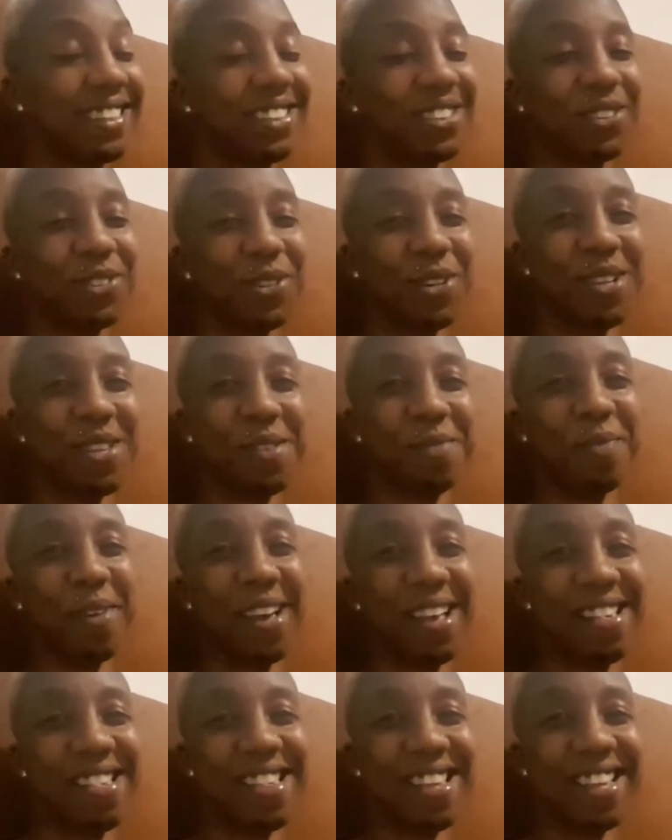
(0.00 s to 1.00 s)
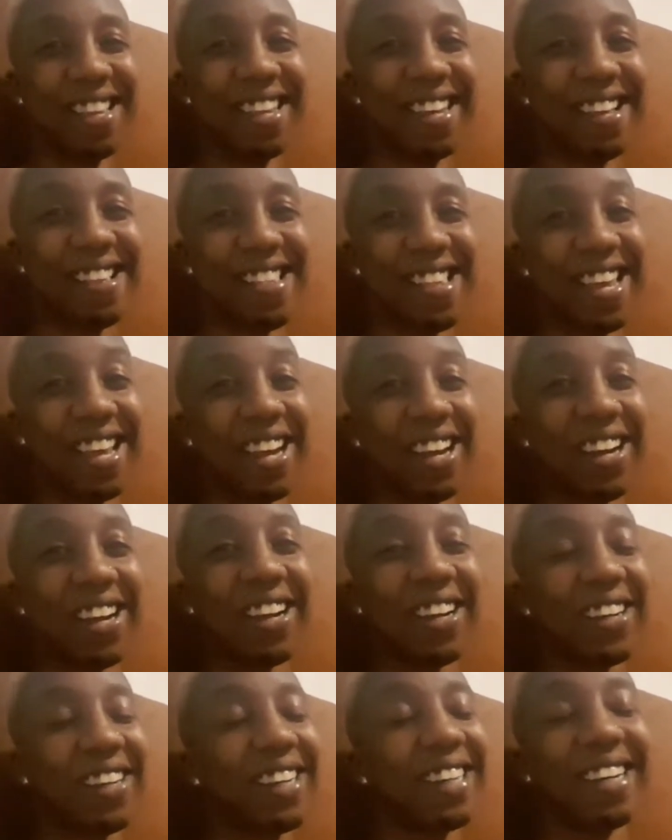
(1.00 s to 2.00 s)
Short and Spicy Nyx
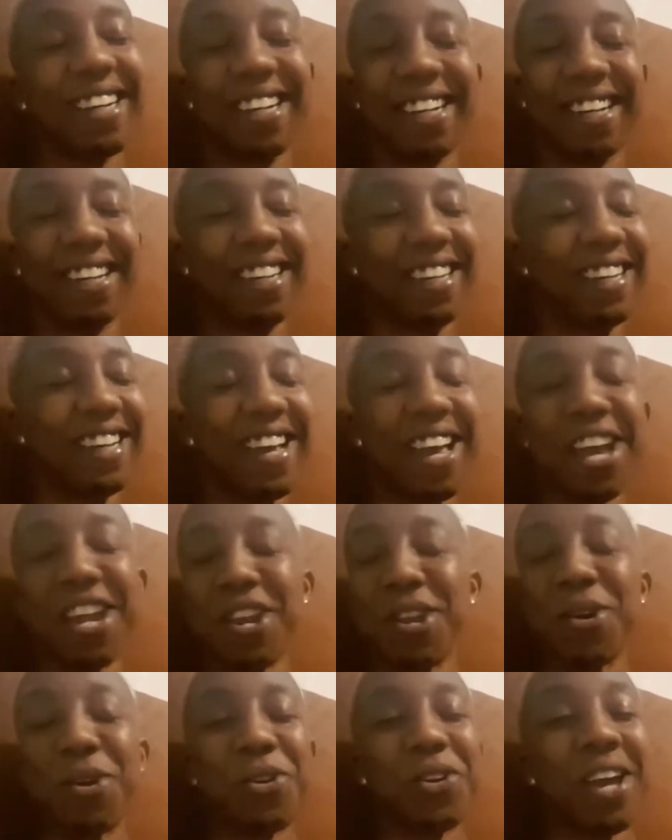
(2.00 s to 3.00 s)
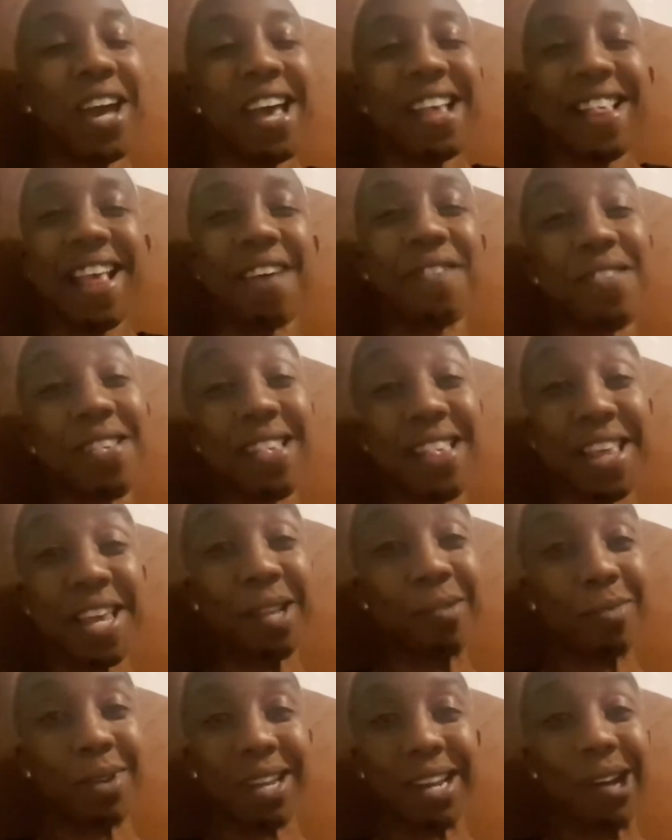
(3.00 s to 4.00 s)
here. I know you guys haven't
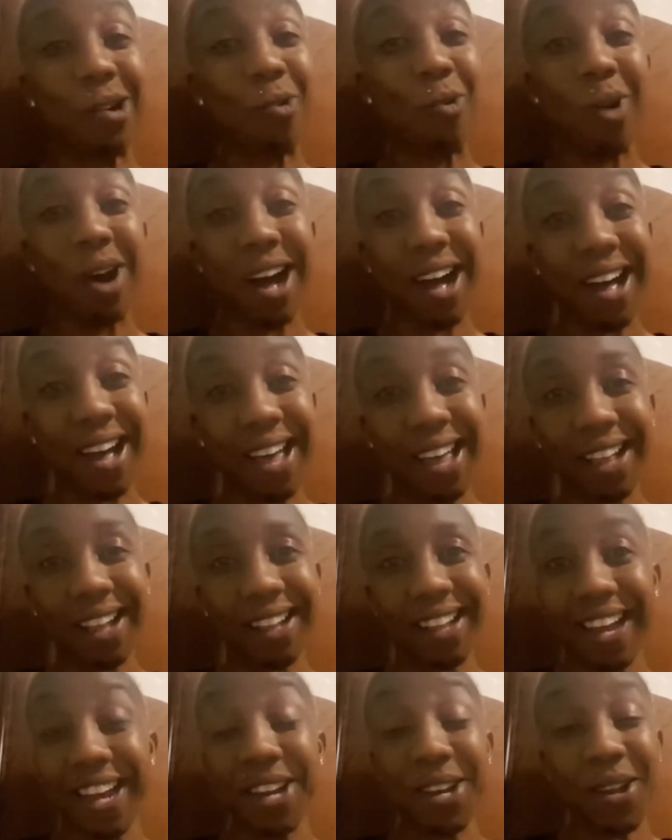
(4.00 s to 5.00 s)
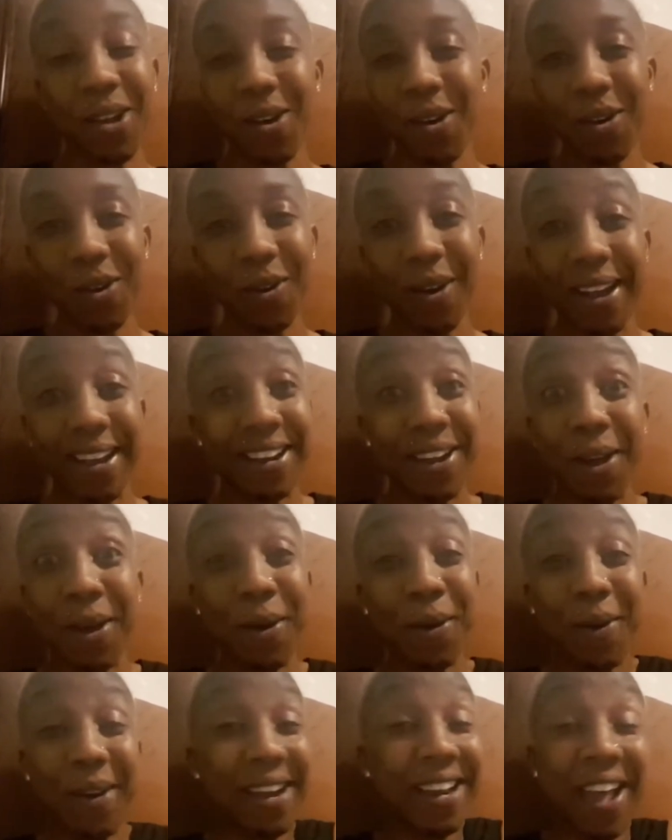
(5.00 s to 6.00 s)
seen me in a while. I
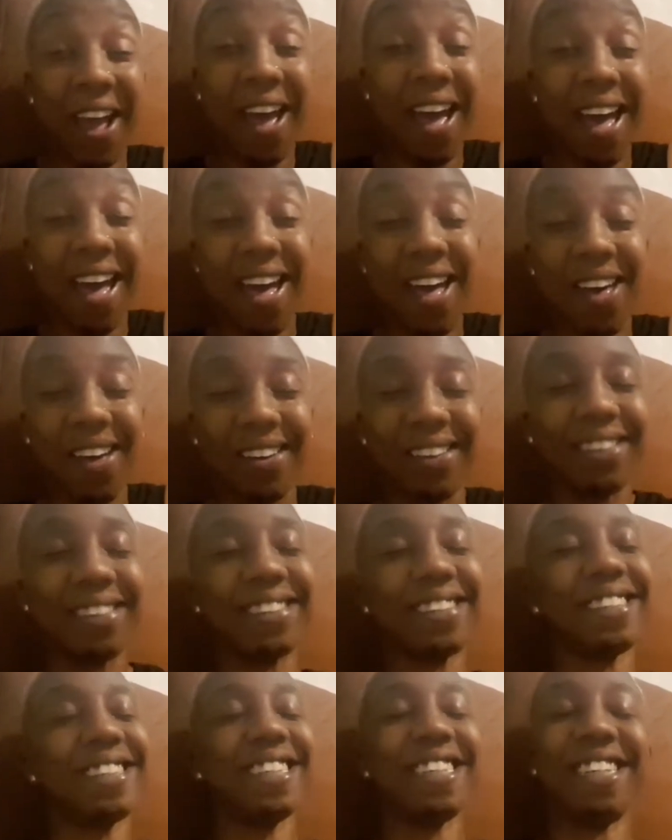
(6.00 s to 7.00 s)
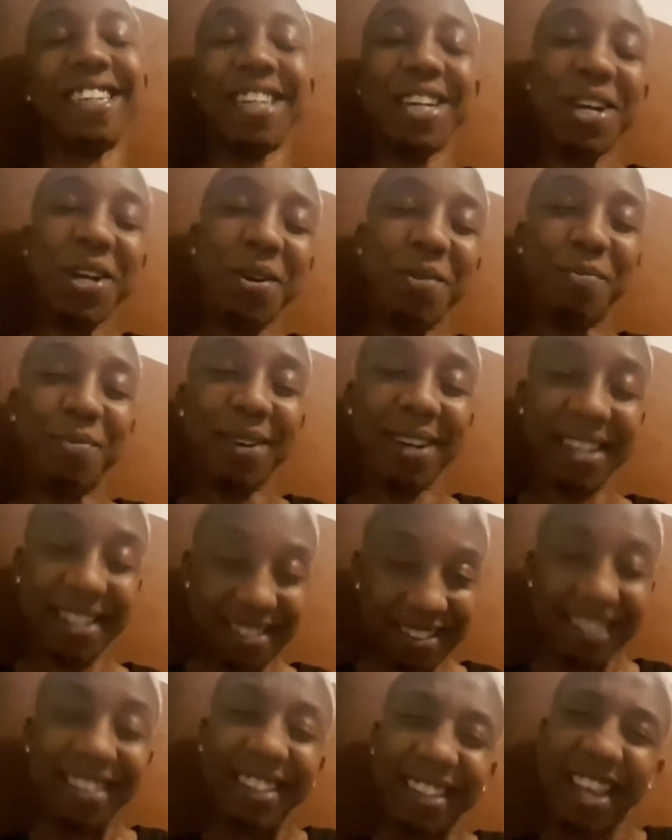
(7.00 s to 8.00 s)
know. But
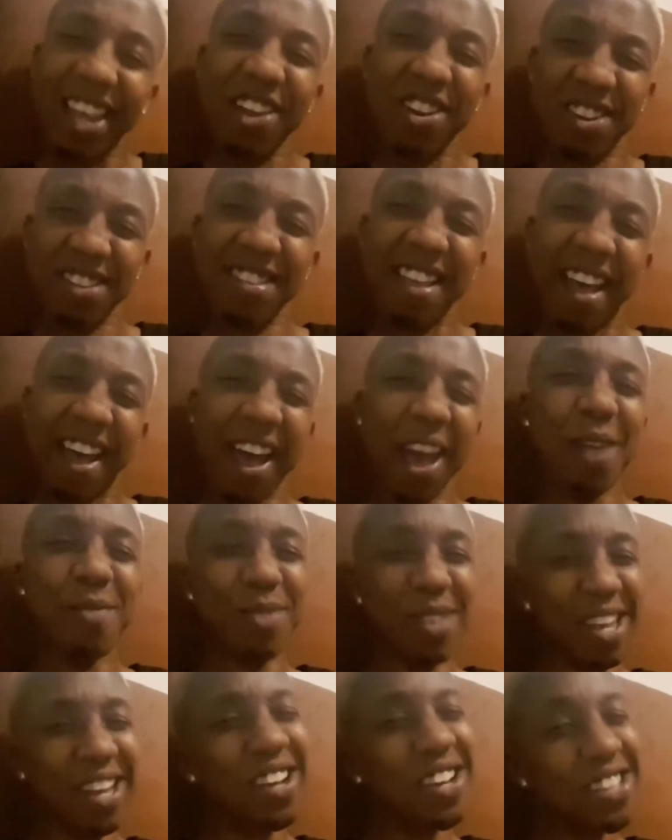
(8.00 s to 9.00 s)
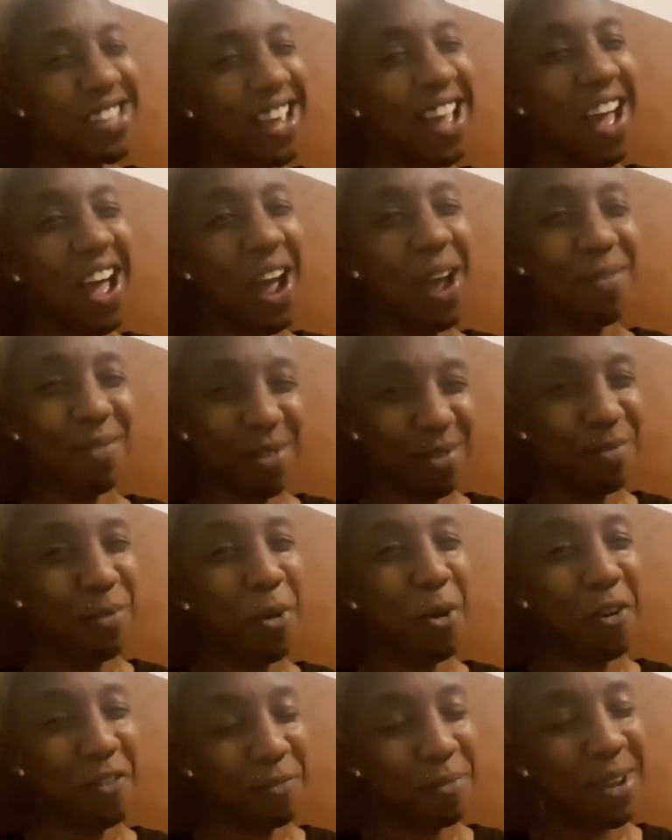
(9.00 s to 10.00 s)
take your time. There's
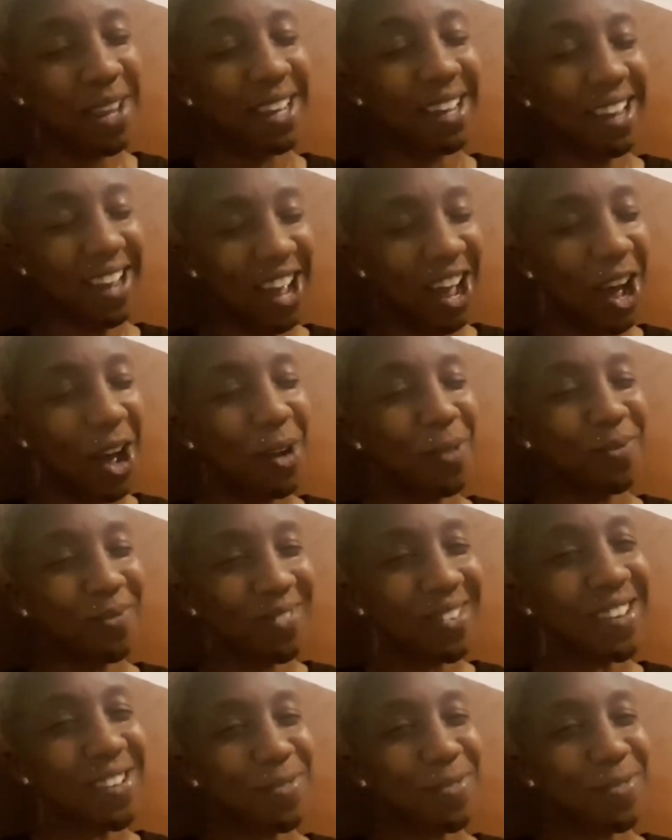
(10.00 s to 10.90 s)
more of me to come.